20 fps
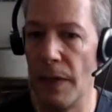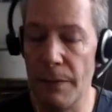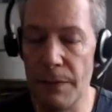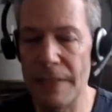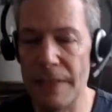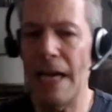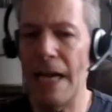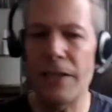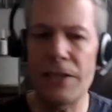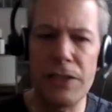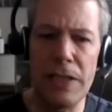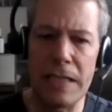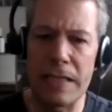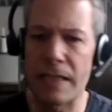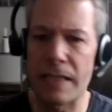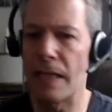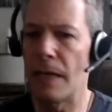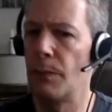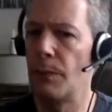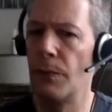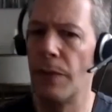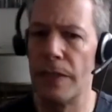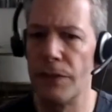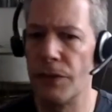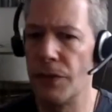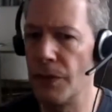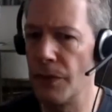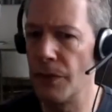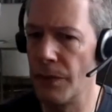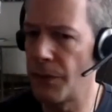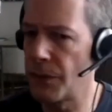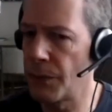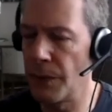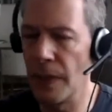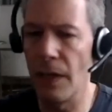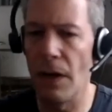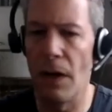It was actually a step one, two, and three,